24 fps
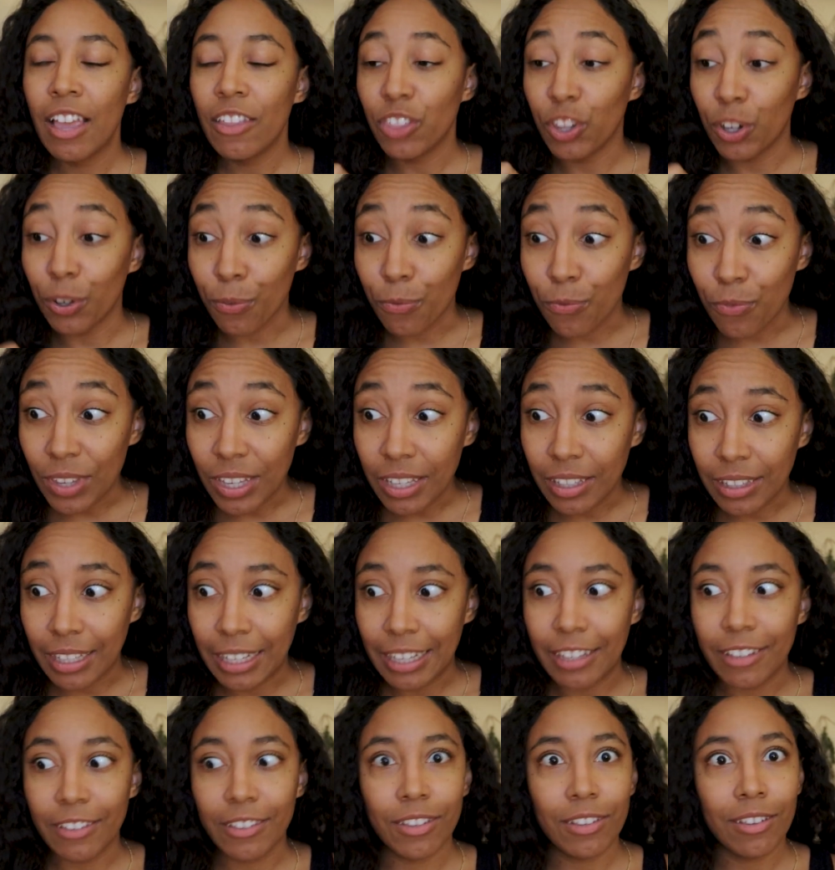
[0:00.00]
their
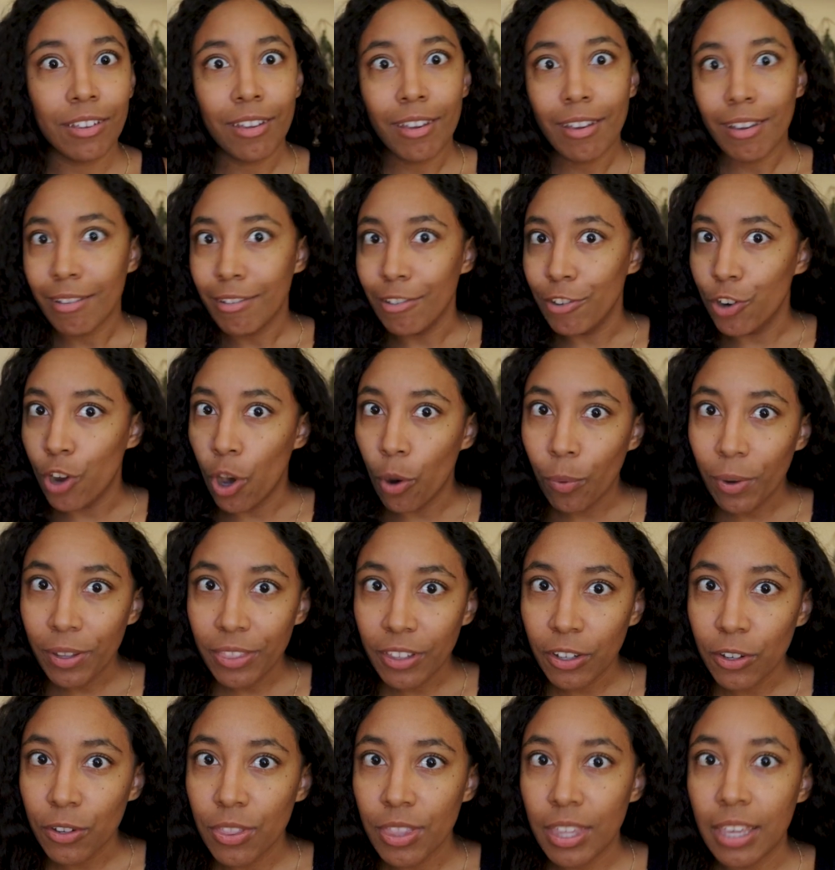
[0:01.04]
feelings, Know what
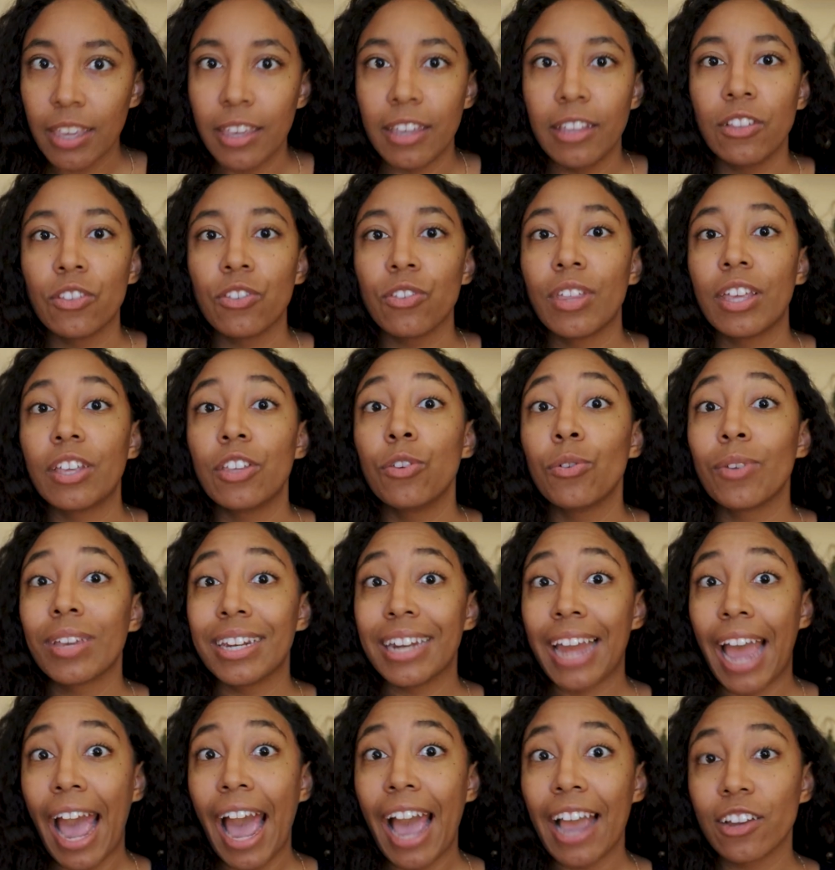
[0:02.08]
they're thinking so that you
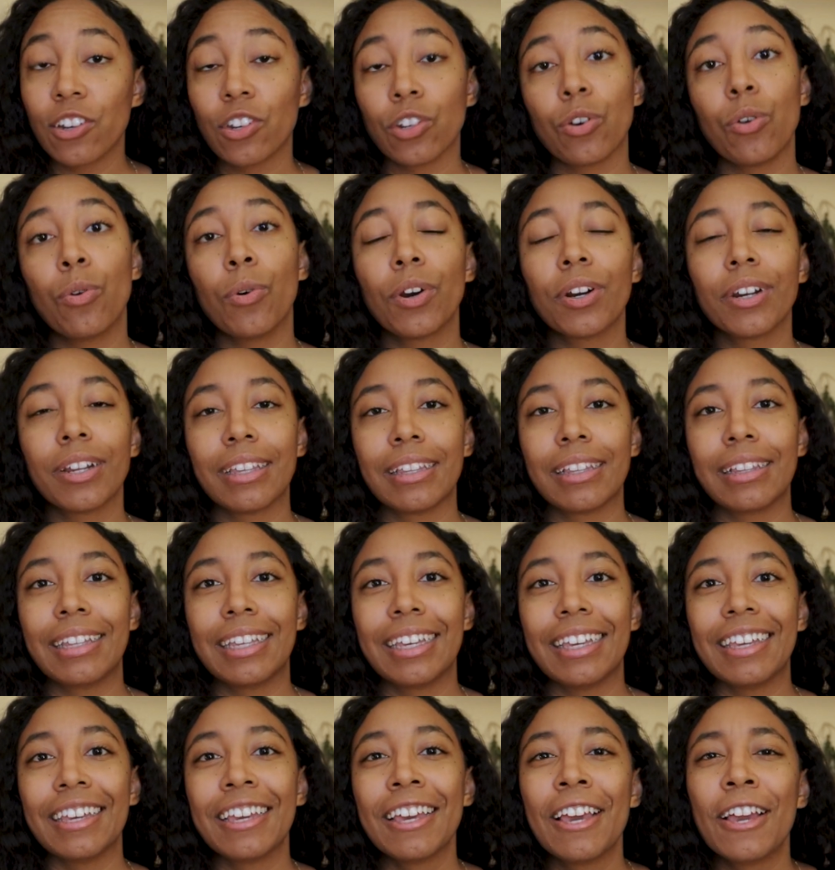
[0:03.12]
can act
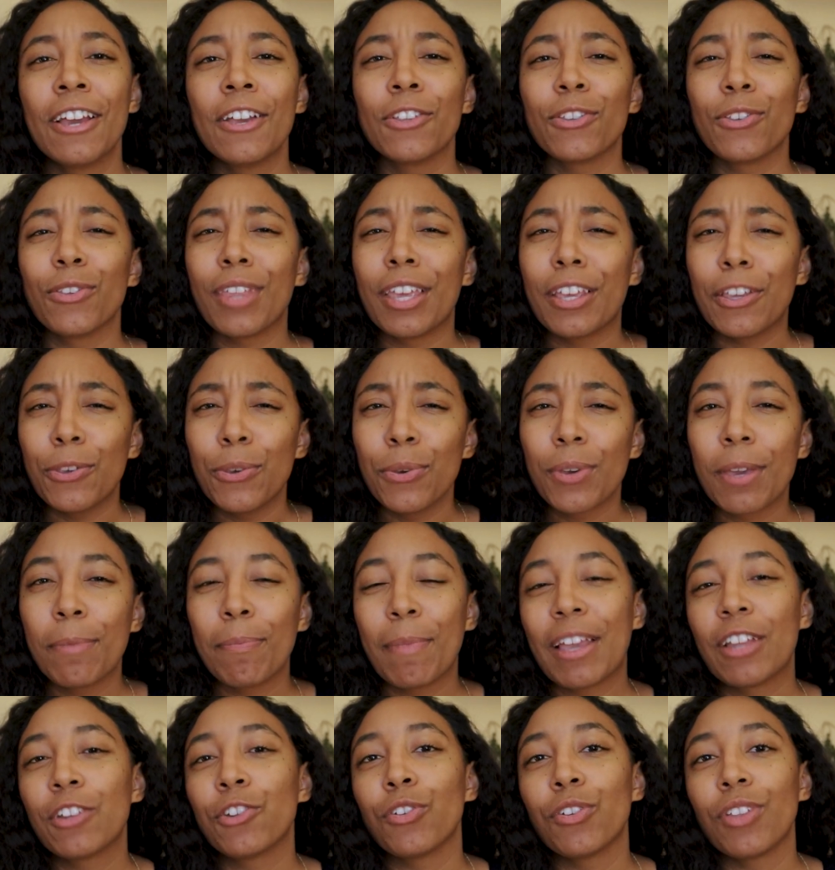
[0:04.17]
accordingly, so that you can
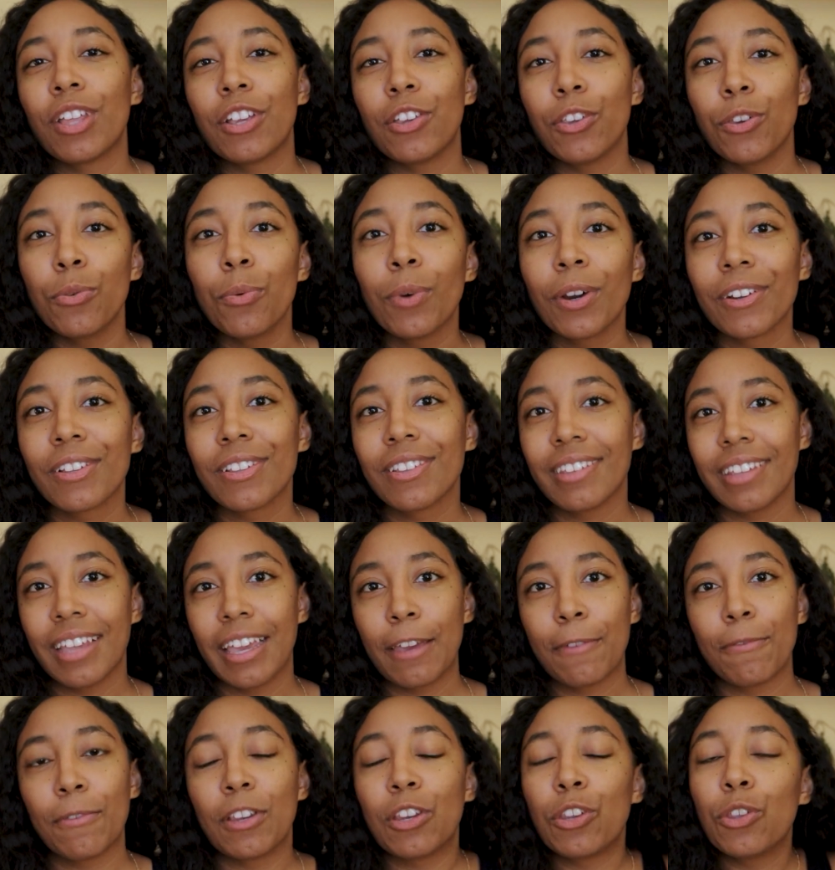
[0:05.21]
make sure that you are
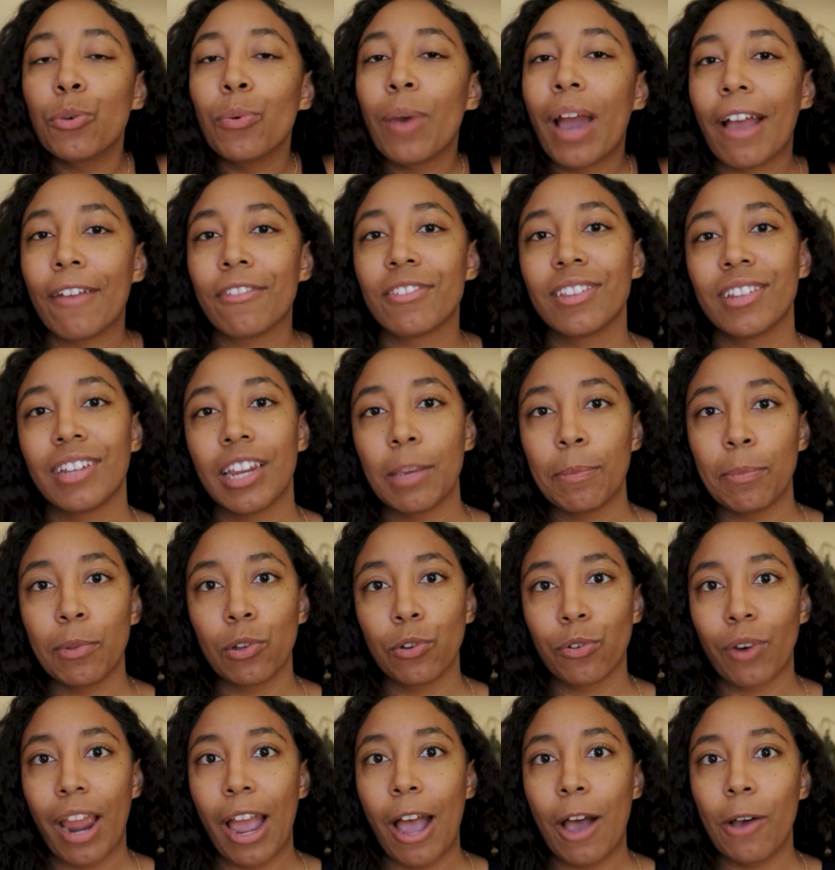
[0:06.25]
safe and you have stable
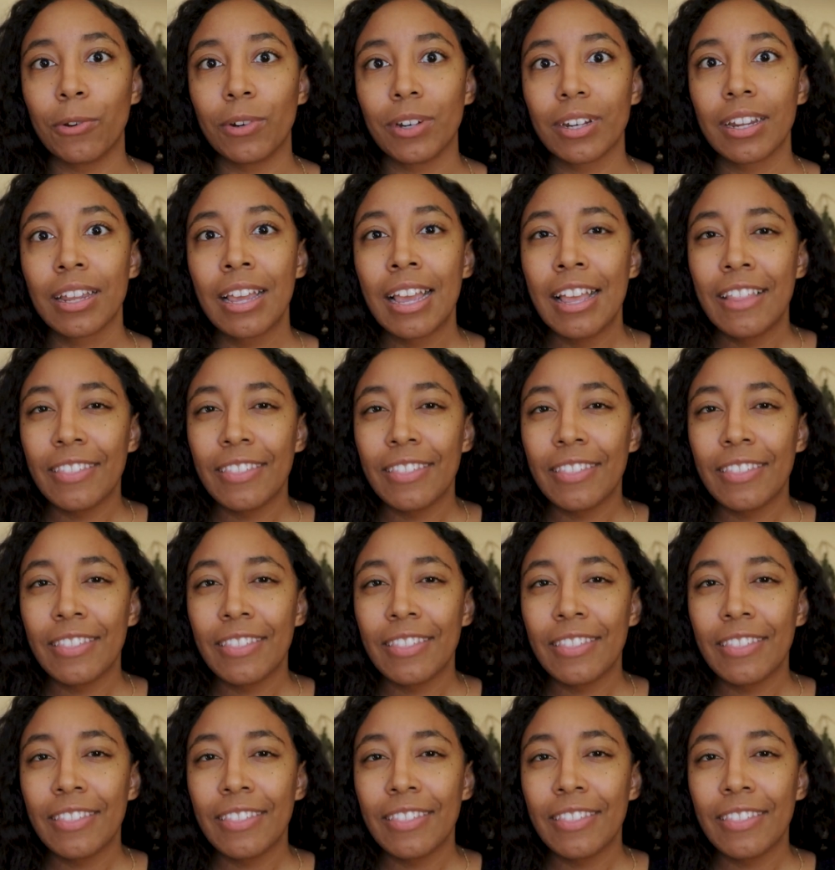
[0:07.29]
ground,